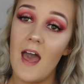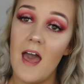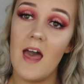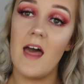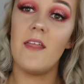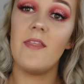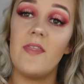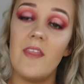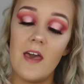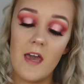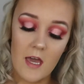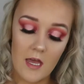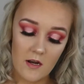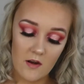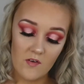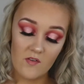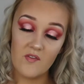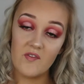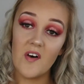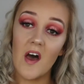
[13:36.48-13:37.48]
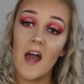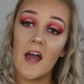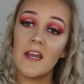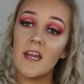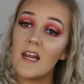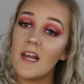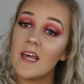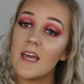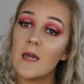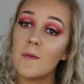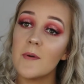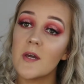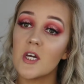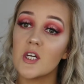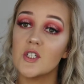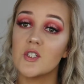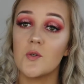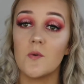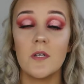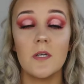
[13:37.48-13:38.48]
And then finally,
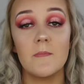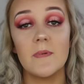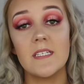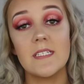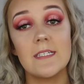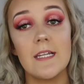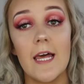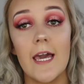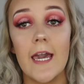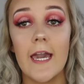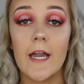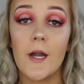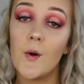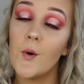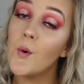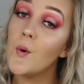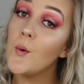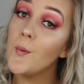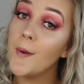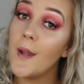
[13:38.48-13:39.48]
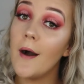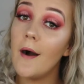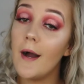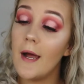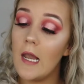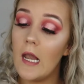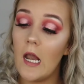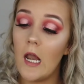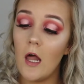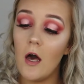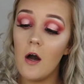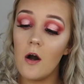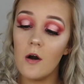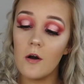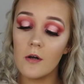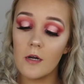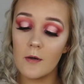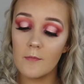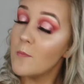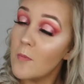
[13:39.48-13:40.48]
because you want to be slaying all night
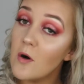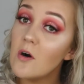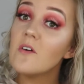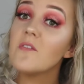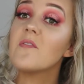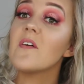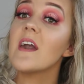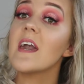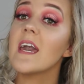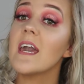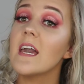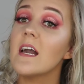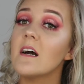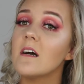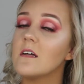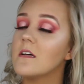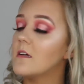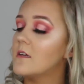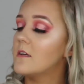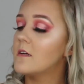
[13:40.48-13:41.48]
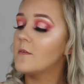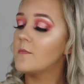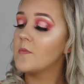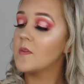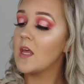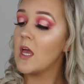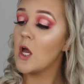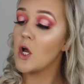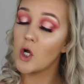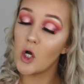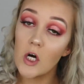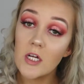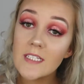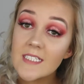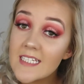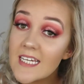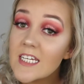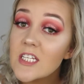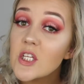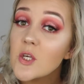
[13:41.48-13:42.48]
long, the Morphe
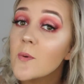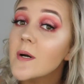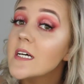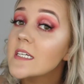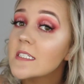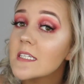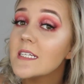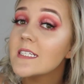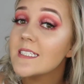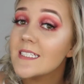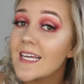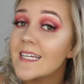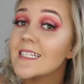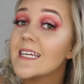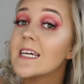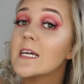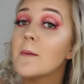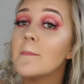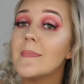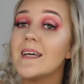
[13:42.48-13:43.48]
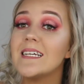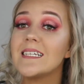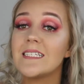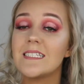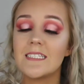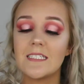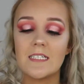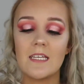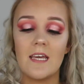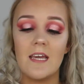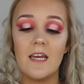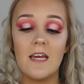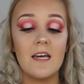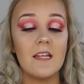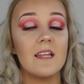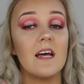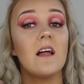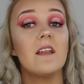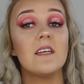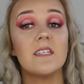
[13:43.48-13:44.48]
Continuous Setting Mist.
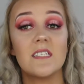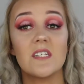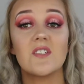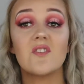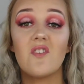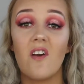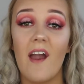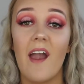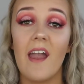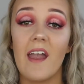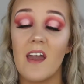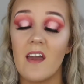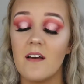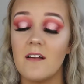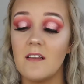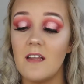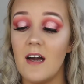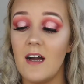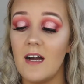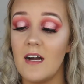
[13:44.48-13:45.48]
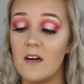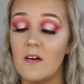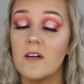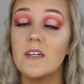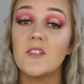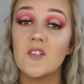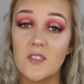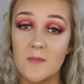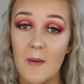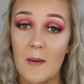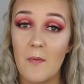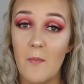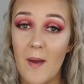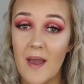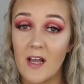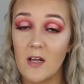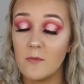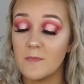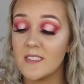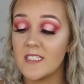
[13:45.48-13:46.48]
Now this is great. Now it does make my
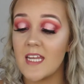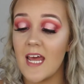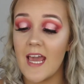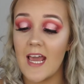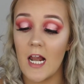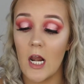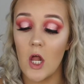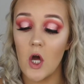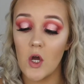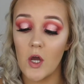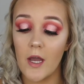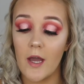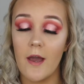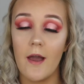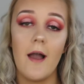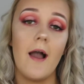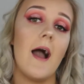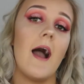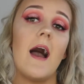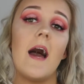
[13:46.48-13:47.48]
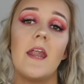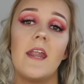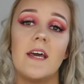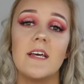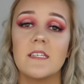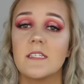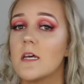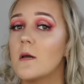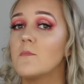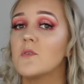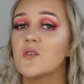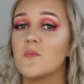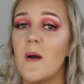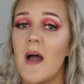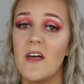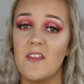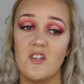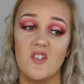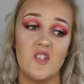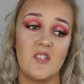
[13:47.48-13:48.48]
makeup stay longer and it's so much
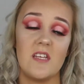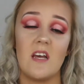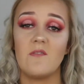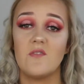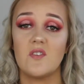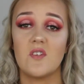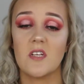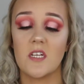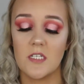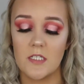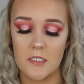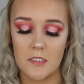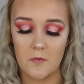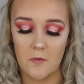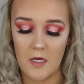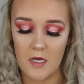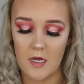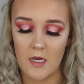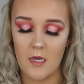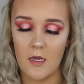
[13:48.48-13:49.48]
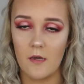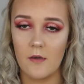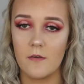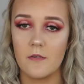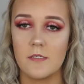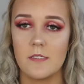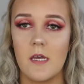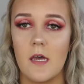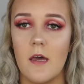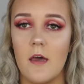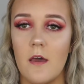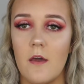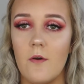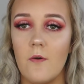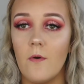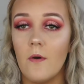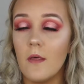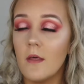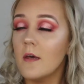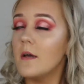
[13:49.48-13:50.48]
better than just having something squirt at you. So I